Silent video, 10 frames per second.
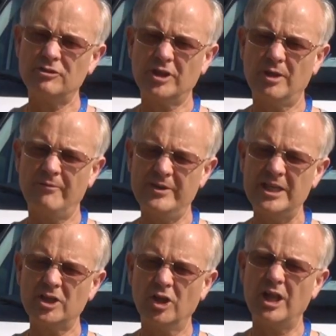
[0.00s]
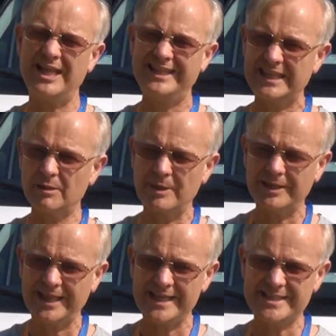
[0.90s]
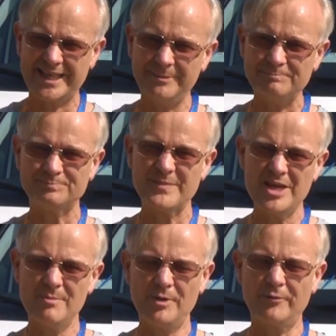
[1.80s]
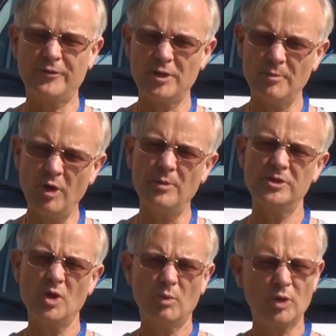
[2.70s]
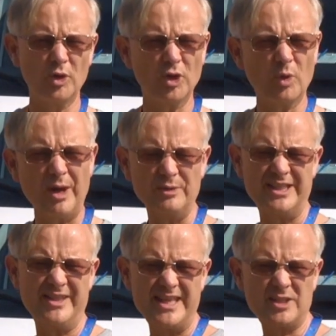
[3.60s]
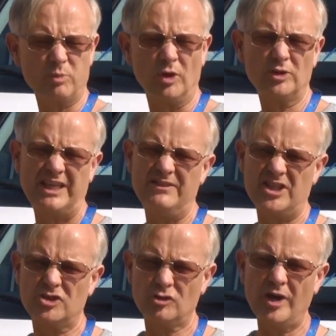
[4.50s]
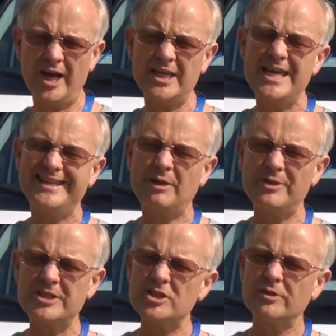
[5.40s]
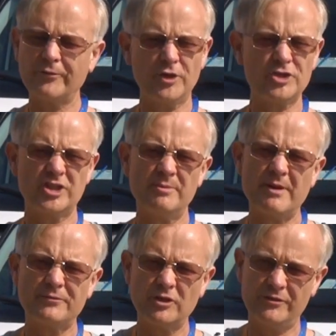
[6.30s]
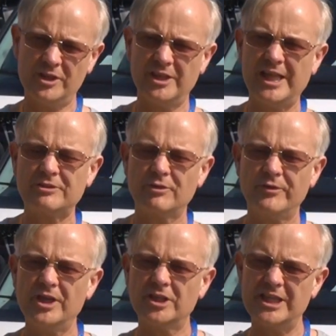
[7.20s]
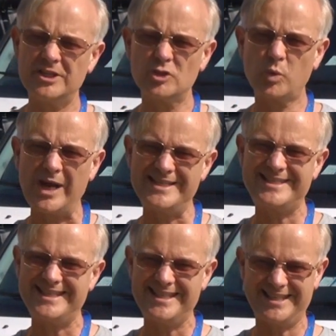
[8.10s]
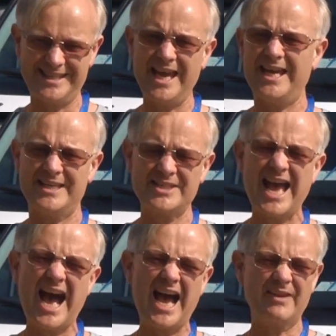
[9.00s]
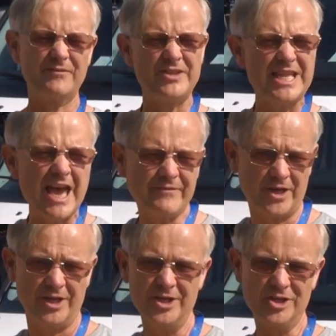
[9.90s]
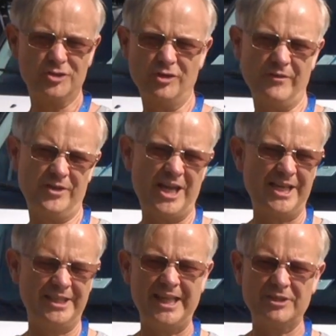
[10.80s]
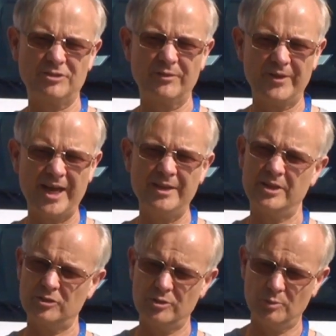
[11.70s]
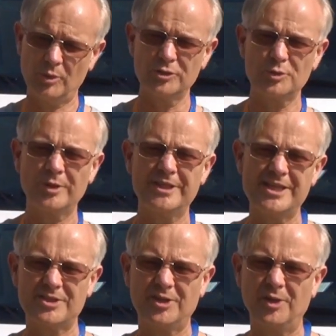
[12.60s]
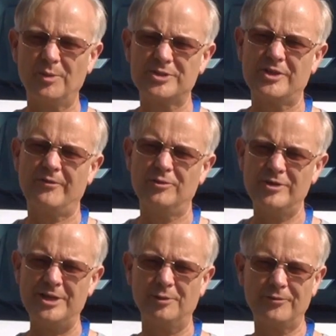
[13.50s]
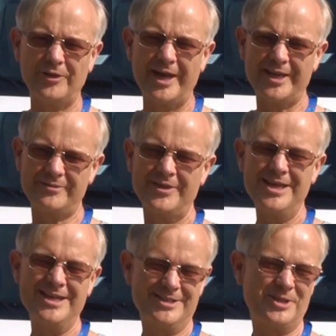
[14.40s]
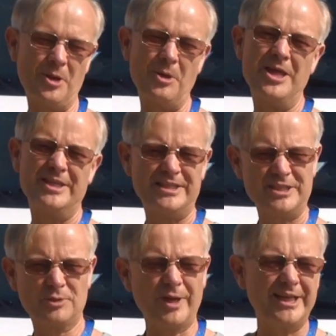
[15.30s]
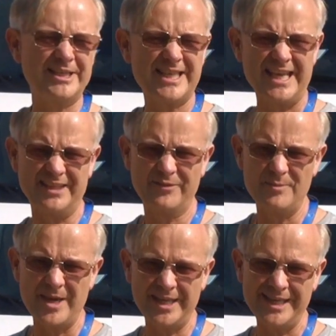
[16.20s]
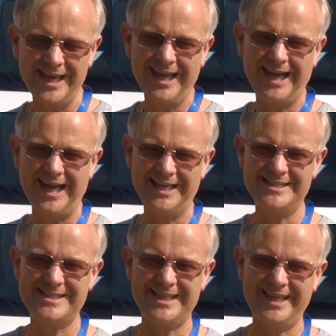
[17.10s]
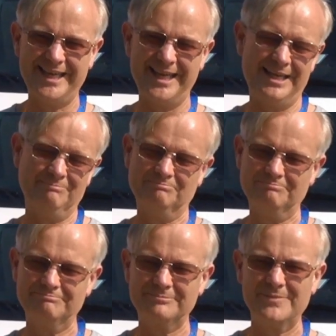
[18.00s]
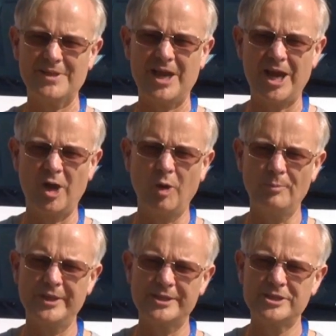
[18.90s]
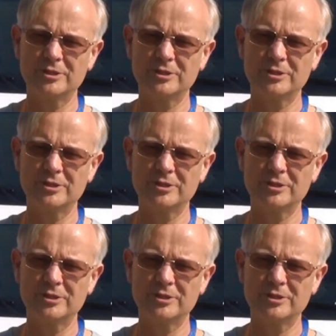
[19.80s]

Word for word: about 300 new charging points going in every month, and uh, I think it's natural to sort of worry about uh, running out of electricity. I think this is more, more the case really with petrol or diesel because at least you know petrol or diesel we've all got a spare can and we sort of walk to the petrol